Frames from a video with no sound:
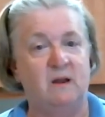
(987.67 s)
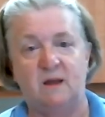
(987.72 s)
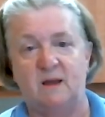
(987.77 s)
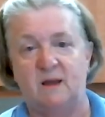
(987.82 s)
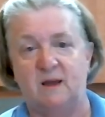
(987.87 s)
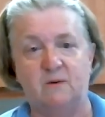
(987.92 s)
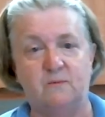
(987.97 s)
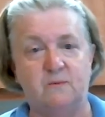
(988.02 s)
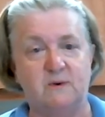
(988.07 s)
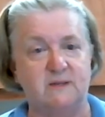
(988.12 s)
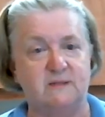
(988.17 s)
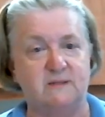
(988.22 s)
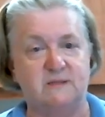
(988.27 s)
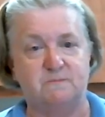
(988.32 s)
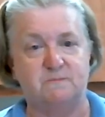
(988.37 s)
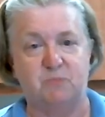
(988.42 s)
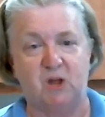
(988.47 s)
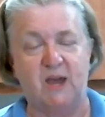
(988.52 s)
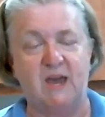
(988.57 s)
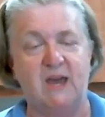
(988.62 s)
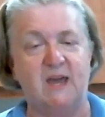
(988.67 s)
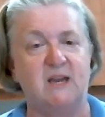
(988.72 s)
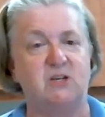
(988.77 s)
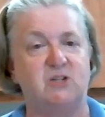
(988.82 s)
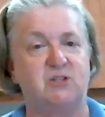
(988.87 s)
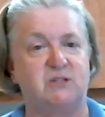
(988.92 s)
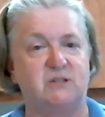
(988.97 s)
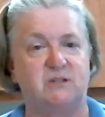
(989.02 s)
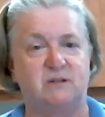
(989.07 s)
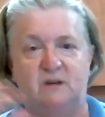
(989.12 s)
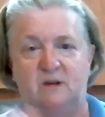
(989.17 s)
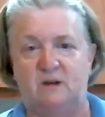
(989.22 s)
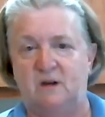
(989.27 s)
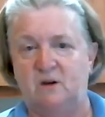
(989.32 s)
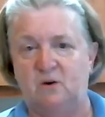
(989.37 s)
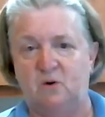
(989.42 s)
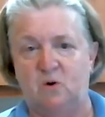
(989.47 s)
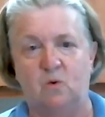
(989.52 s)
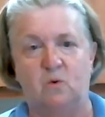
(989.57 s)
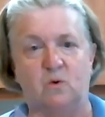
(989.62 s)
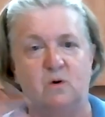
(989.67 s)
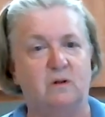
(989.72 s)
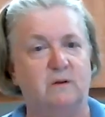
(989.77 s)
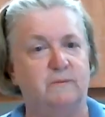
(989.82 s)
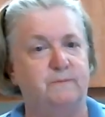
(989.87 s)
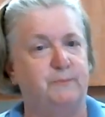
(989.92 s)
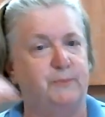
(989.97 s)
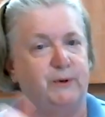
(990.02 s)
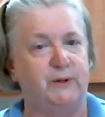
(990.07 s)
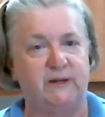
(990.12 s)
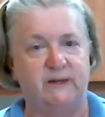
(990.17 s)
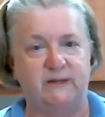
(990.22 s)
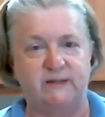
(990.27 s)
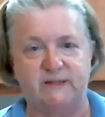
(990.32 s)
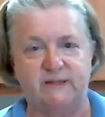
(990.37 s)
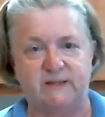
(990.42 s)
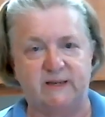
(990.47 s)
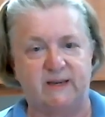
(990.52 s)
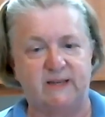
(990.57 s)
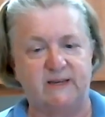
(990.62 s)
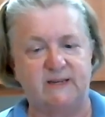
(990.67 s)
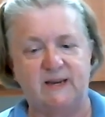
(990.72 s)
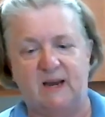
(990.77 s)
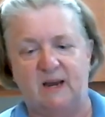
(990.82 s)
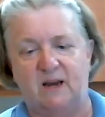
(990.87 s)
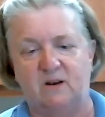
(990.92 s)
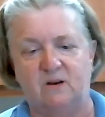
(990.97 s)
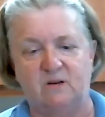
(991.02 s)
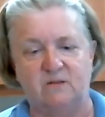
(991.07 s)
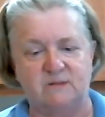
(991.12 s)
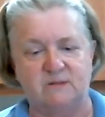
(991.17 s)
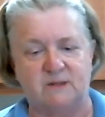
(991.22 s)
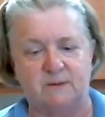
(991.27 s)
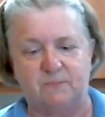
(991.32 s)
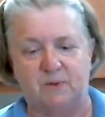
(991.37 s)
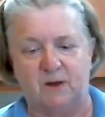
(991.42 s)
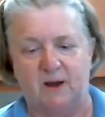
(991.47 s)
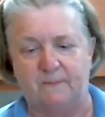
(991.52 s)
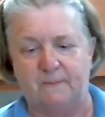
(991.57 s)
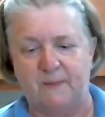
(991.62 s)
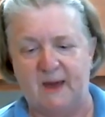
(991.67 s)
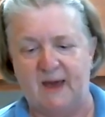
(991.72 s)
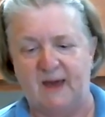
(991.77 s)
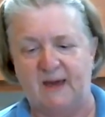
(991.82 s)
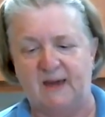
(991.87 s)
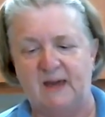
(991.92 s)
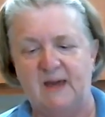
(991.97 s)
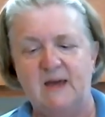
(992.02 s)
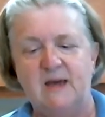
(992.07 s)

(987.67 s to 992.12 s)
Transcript: It was blanched, cooled, put into the container, Ziploc bag.